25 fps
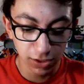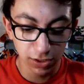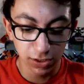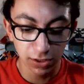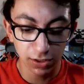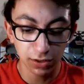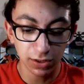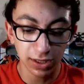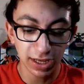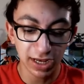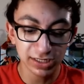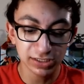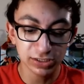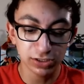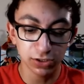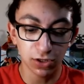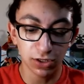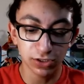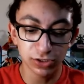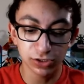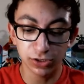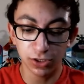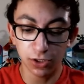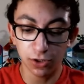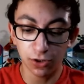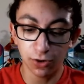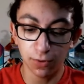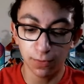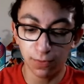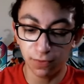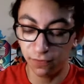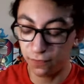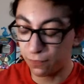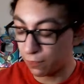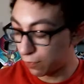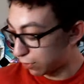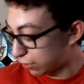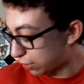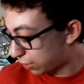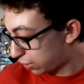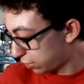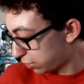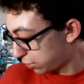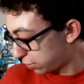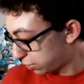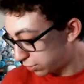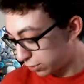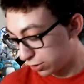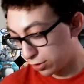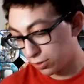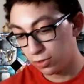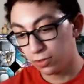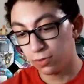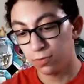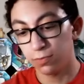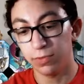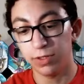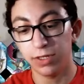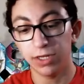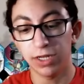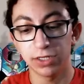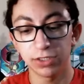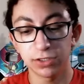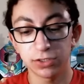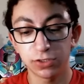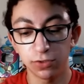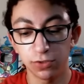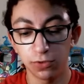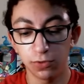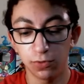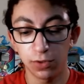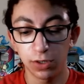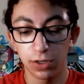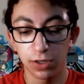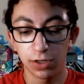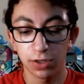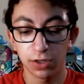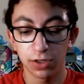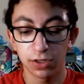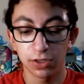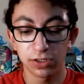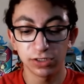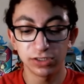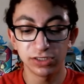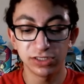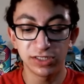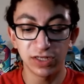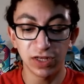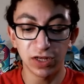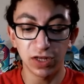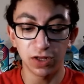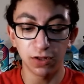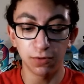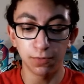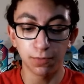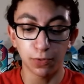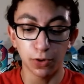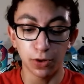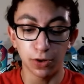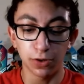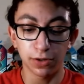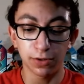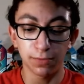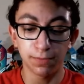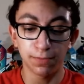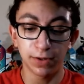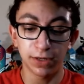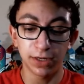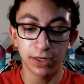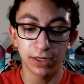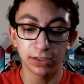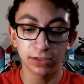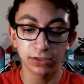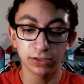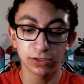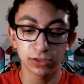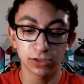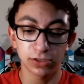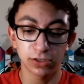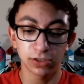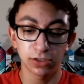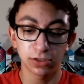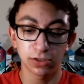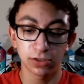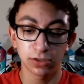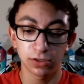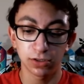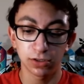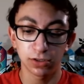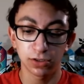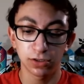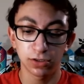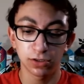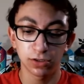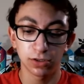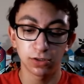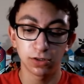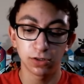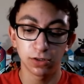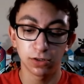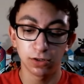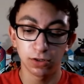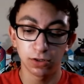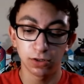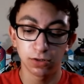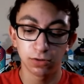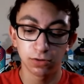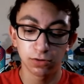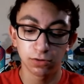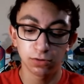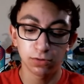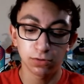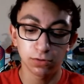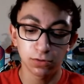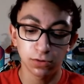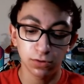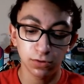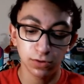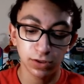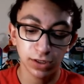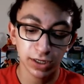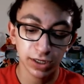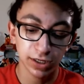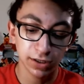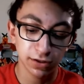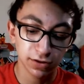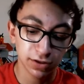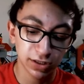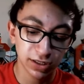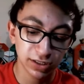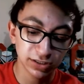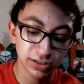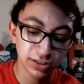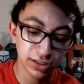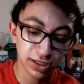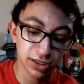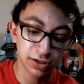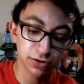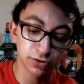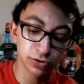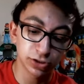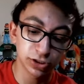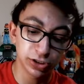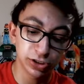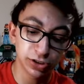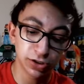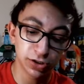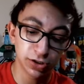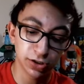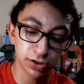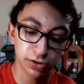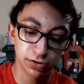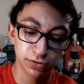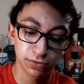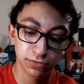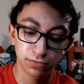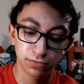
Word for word: Last Lost Thunder before we get into the Unbroken Bonds. Okay, that's an energy card.